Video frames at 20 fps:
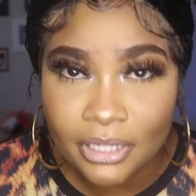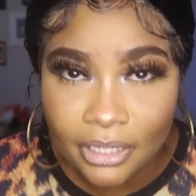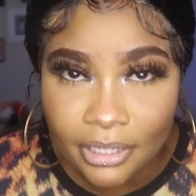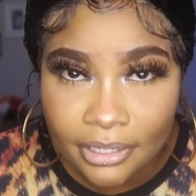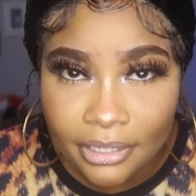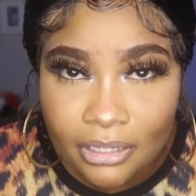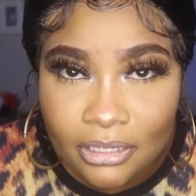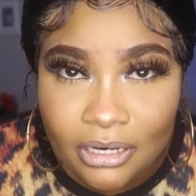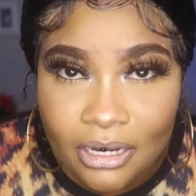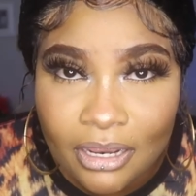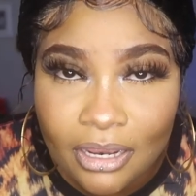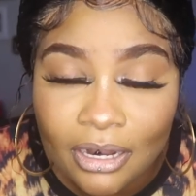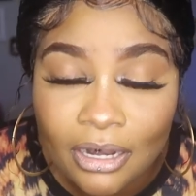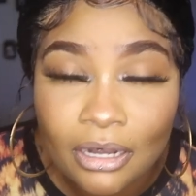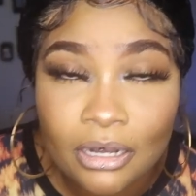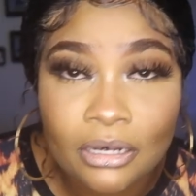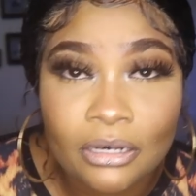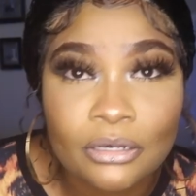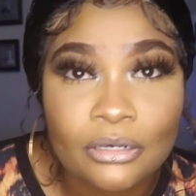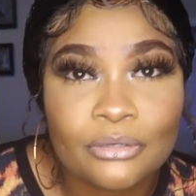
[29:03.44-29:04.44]
man.
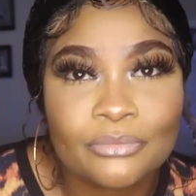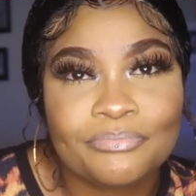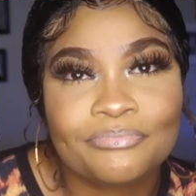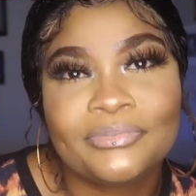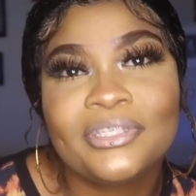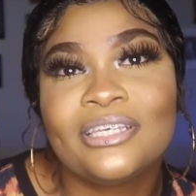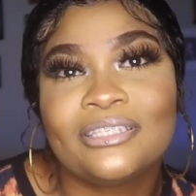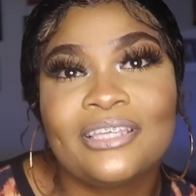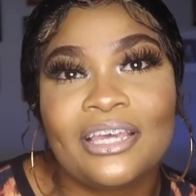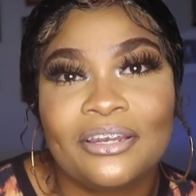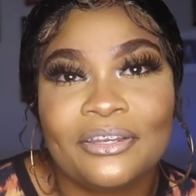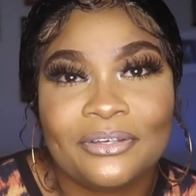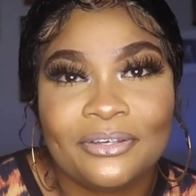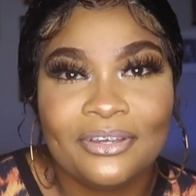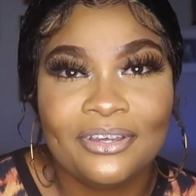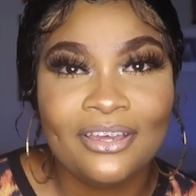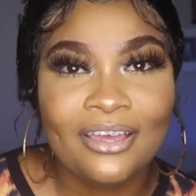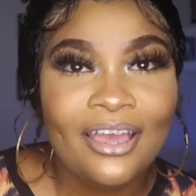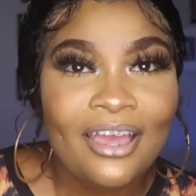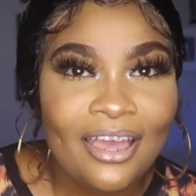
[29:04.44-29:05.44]
Yes, I do.
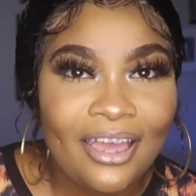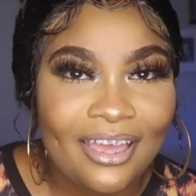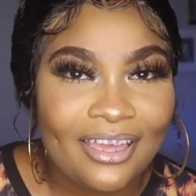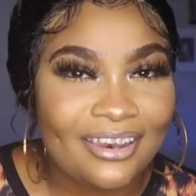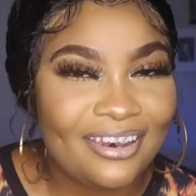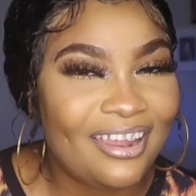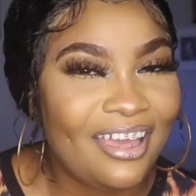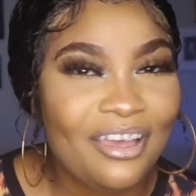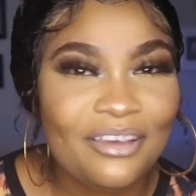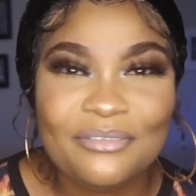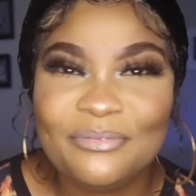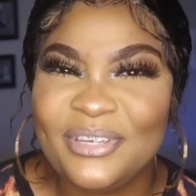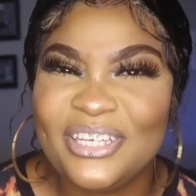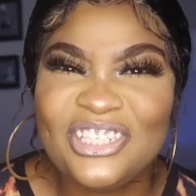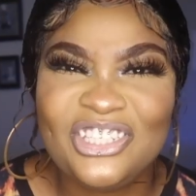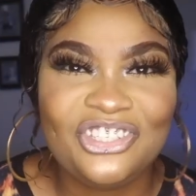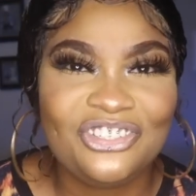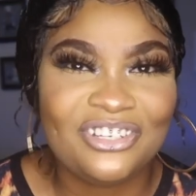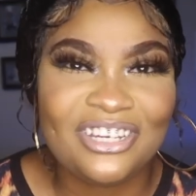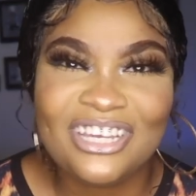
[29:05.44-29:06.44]
And don't be
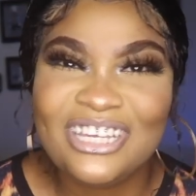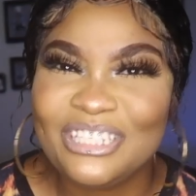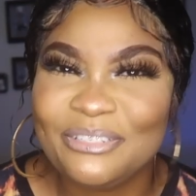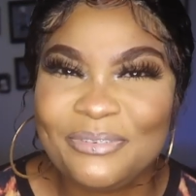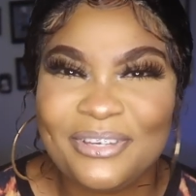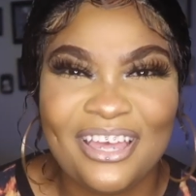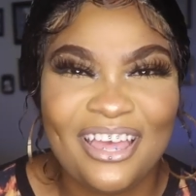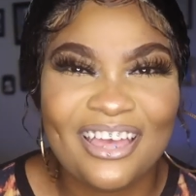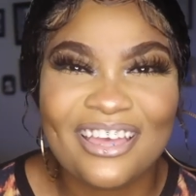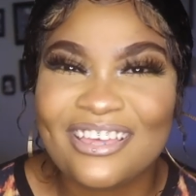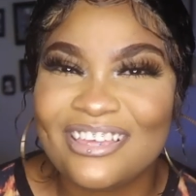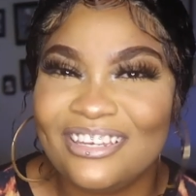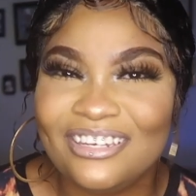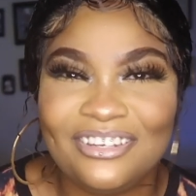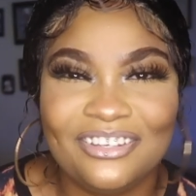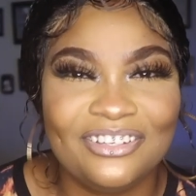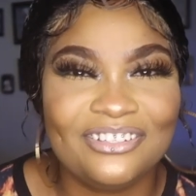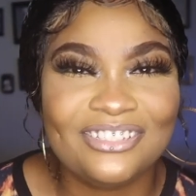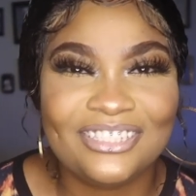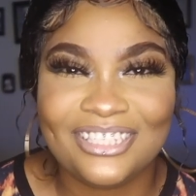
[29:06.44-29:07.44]
stressed behind
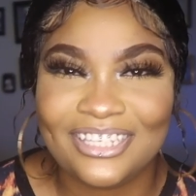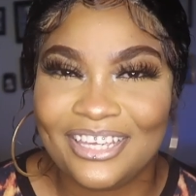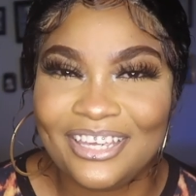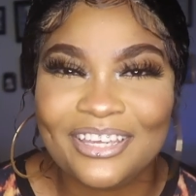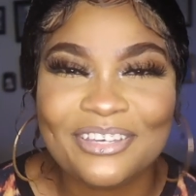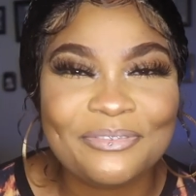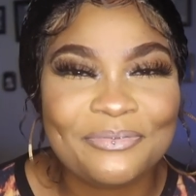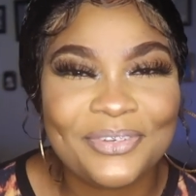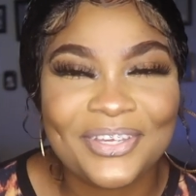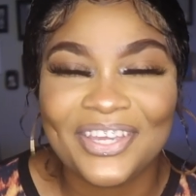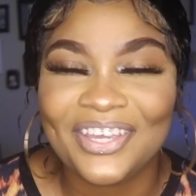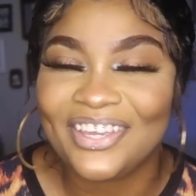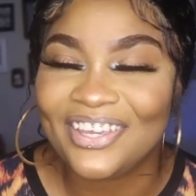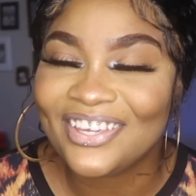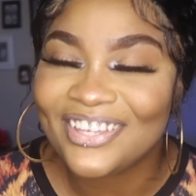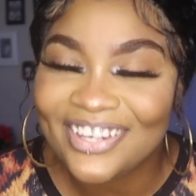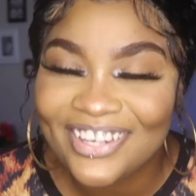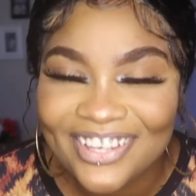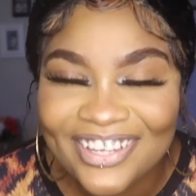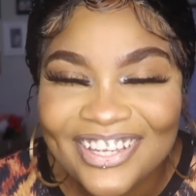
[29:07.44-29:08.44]
no damn
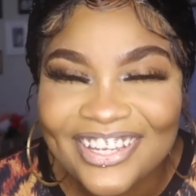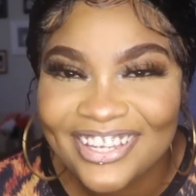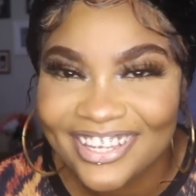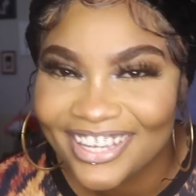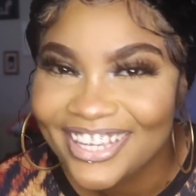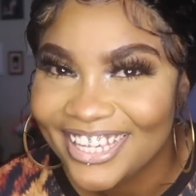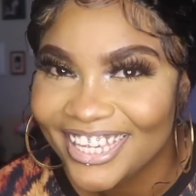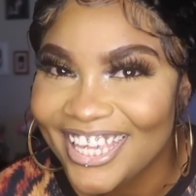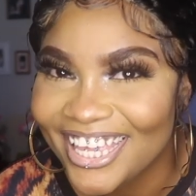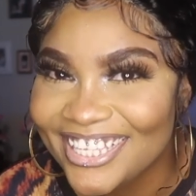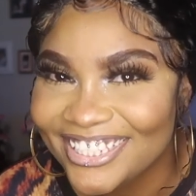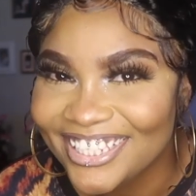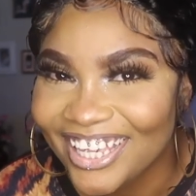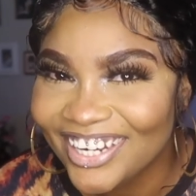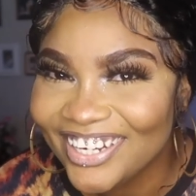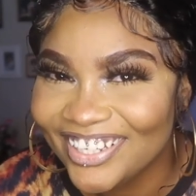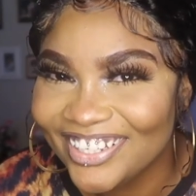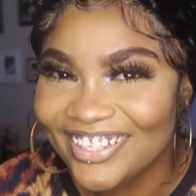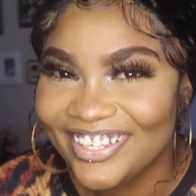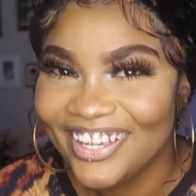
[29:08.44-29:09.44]
man.
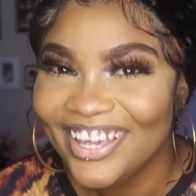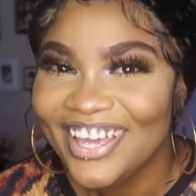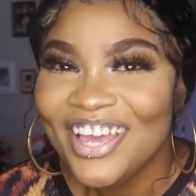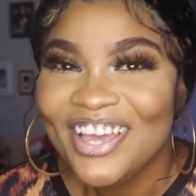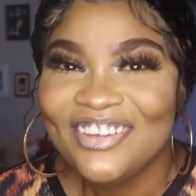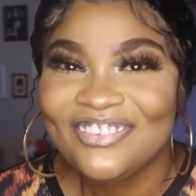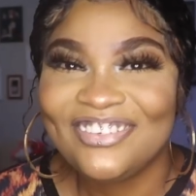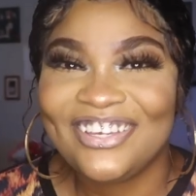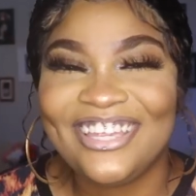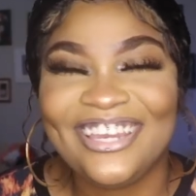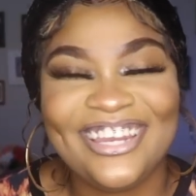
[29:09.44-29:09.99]
But